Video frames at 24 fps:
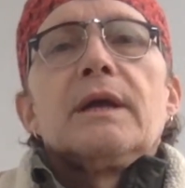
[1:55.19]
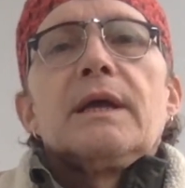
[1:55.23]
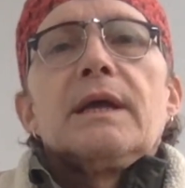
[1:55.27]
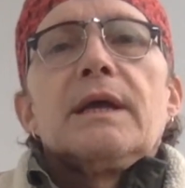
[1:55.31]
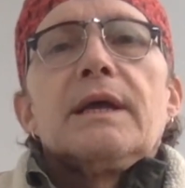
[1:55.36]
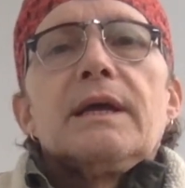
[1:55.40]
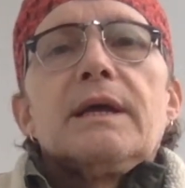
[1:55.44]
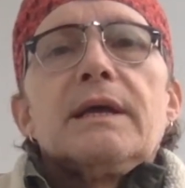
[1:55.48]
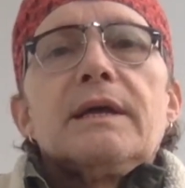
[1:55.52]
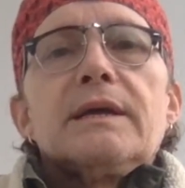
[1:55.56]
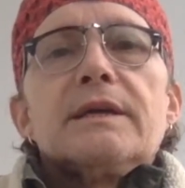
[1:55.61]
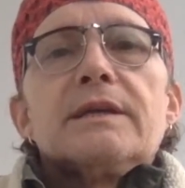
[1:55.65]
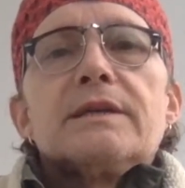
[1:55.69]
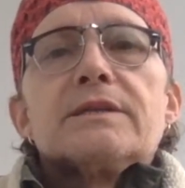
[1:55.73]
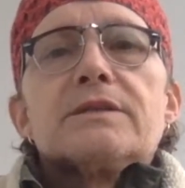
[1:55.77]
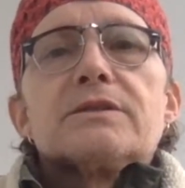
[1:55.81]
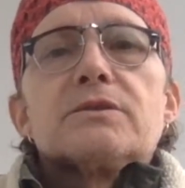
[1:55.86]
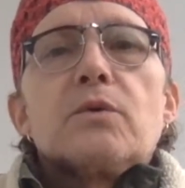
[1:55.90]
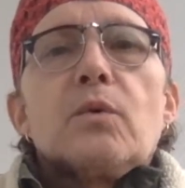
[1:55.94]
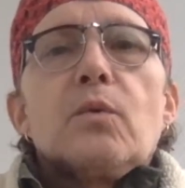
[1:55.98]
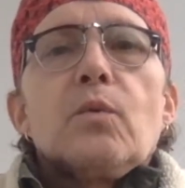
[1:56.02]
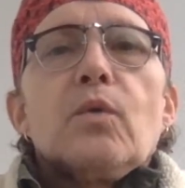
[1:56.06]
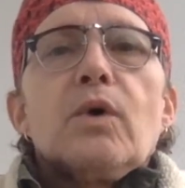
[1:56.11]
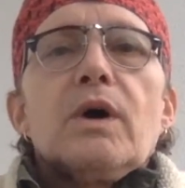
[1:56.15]
is
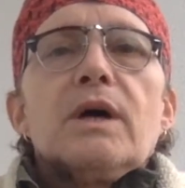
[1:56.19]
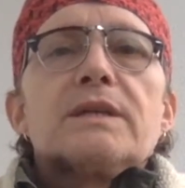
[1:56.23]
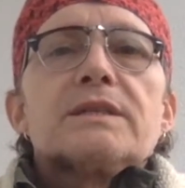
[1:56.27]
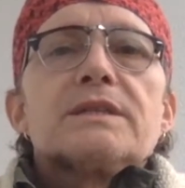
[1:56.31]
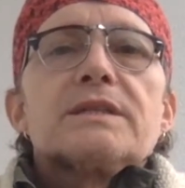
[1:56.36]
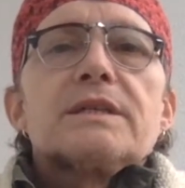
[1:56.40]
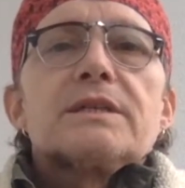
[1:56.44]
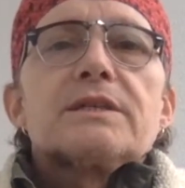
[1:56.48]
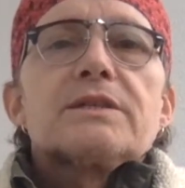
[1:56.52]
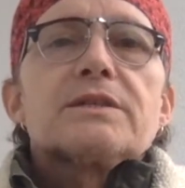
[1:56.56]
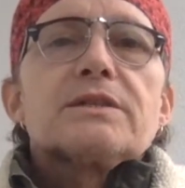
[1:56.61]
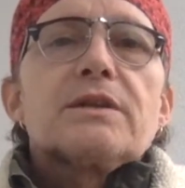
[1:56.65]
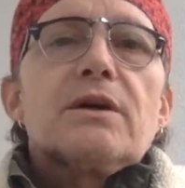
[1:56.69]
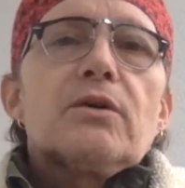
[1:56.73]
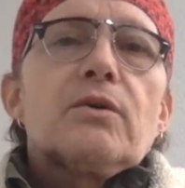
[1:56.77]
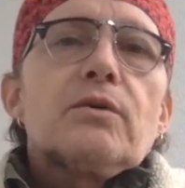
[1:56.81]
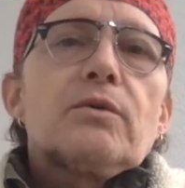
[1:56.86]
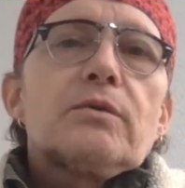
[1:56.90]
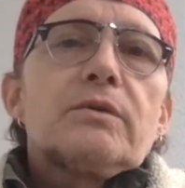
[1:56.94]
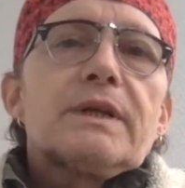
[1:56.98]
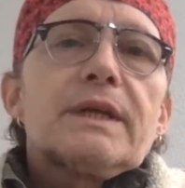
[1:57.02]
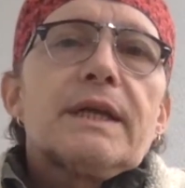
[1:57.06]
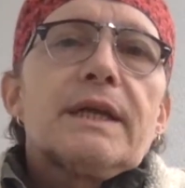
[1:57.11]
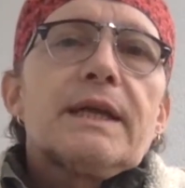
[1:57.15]
was it
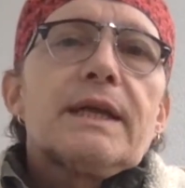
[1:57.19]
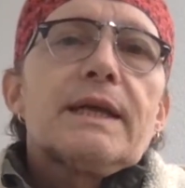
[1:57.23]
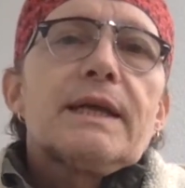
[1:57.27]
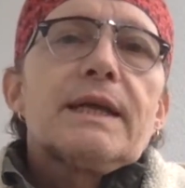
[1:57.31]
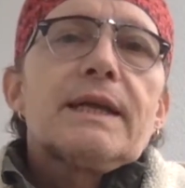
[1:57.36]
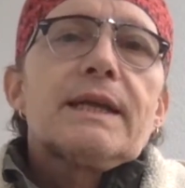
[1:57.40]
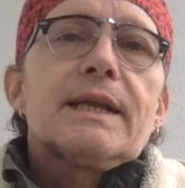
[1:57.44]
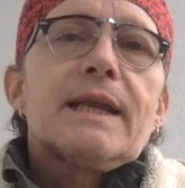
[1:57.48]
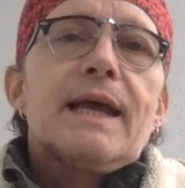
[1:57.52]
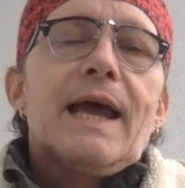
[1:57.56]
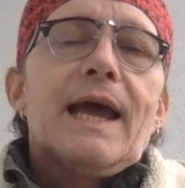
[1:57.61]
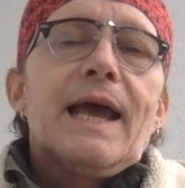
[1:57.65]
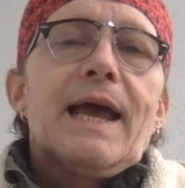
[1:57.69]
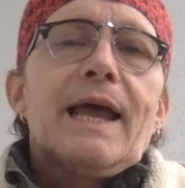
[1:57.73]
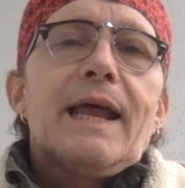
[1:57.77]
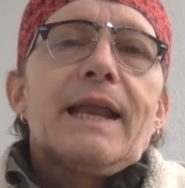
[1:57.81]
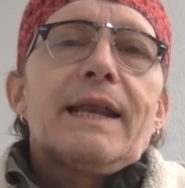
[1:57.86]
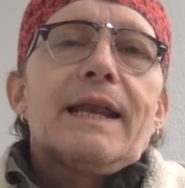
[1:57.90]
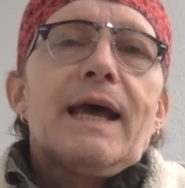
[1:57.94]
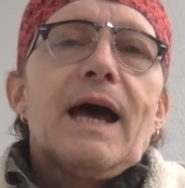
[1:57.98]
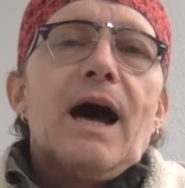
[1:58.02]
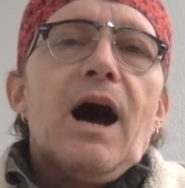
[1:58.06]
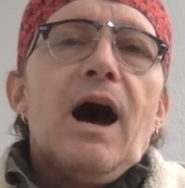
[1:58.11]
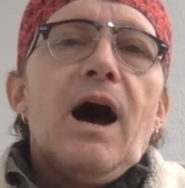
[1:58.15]
sold in
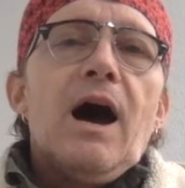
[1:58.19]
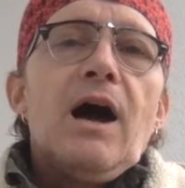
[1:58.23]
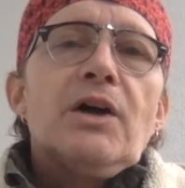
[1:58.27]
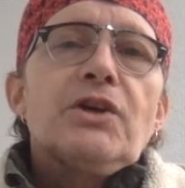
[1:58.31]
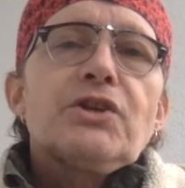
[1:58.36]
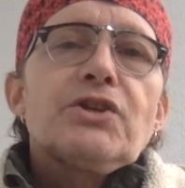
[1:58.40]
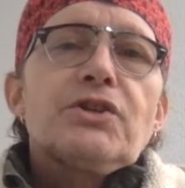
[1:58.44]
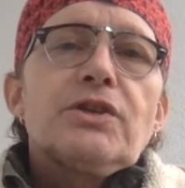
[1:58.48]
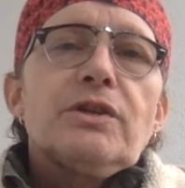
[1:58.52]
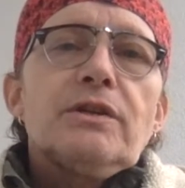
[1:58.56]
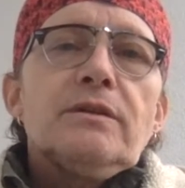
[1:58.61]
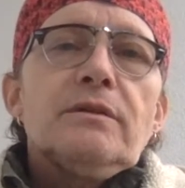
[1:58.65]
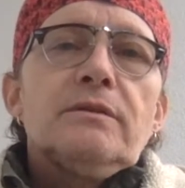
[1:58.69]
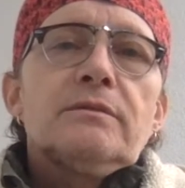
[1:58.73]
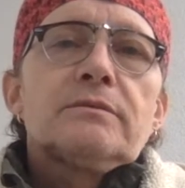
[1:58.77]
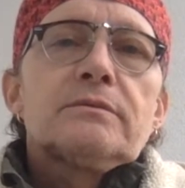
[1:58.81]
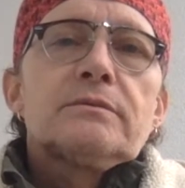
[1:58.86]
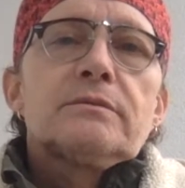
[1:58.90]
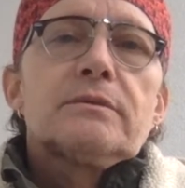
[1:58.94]
an auction